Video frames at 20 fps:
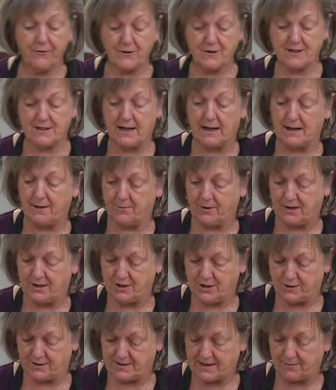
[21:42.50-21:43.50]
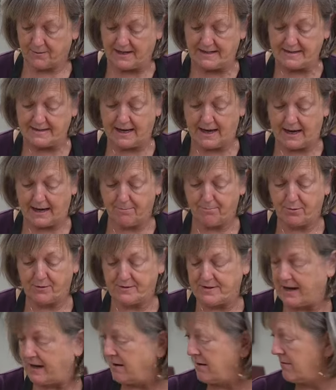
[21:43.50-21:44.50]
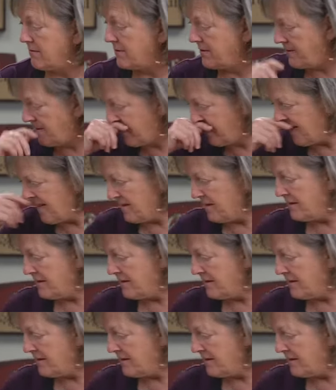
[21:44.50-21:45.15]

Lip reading: first thing I'm going to do is I'm going to tape down